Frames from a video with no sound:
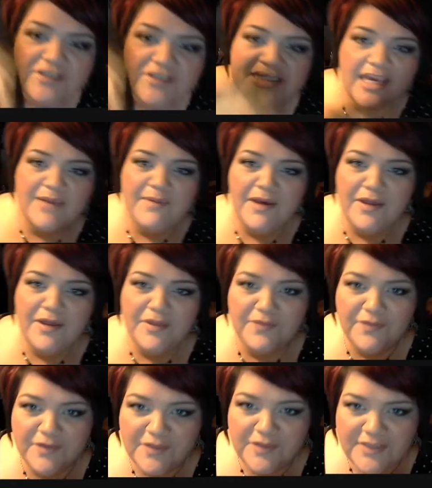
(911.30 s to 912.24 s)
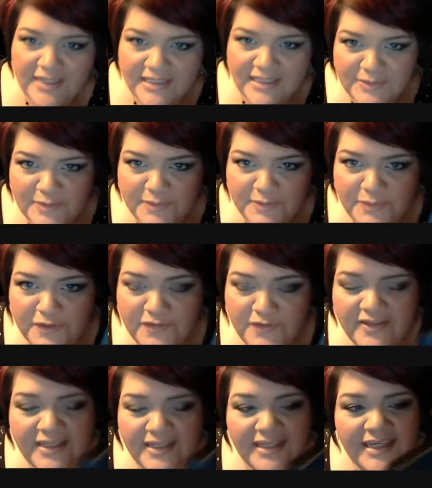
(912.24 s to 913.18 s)
came out, the first X-Men
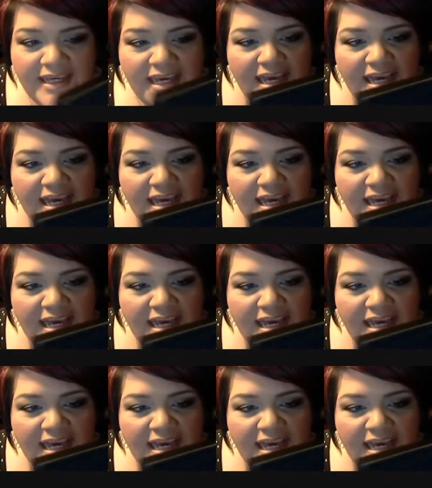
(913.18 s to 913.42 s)
movie.